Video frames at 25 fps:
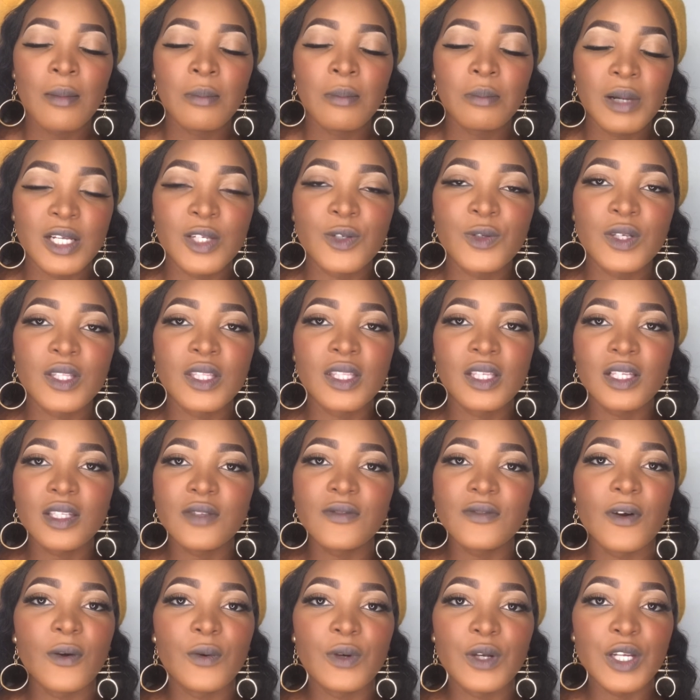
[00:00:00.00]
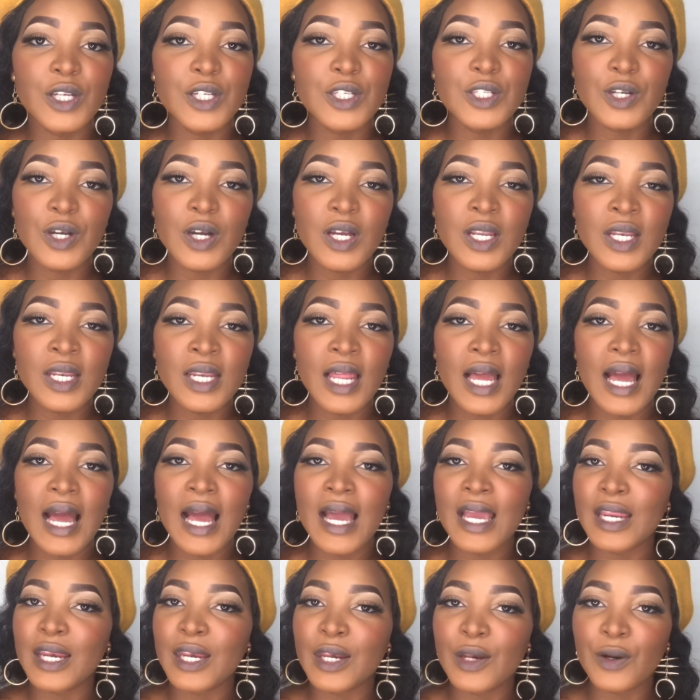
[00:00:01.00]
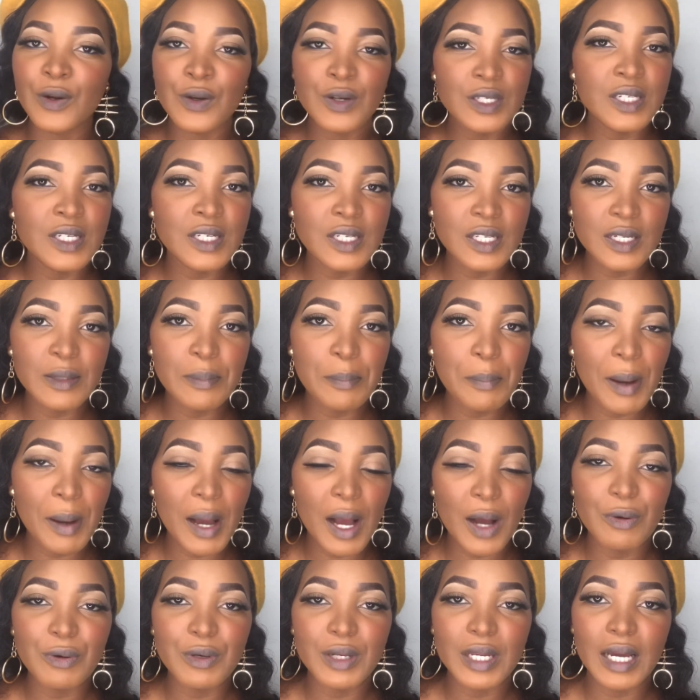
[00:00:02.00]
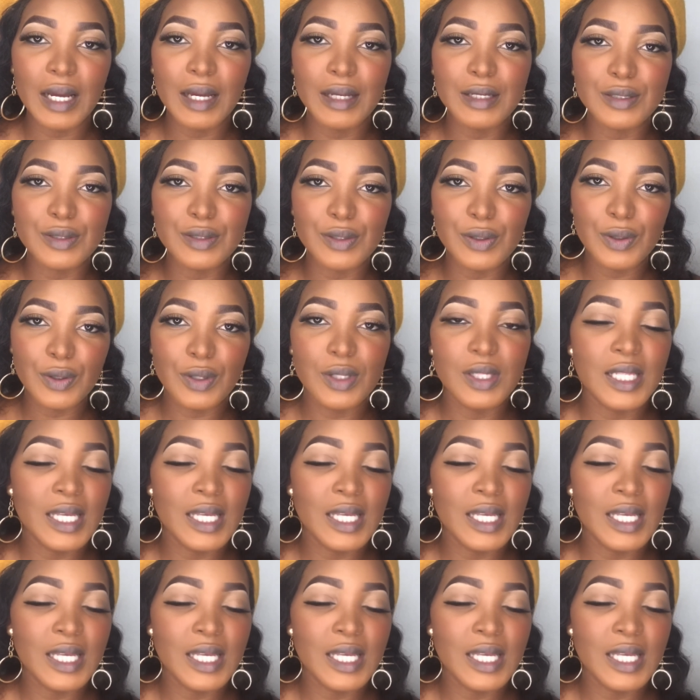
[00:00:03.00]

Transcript: but with this foundation I don't need powder at all.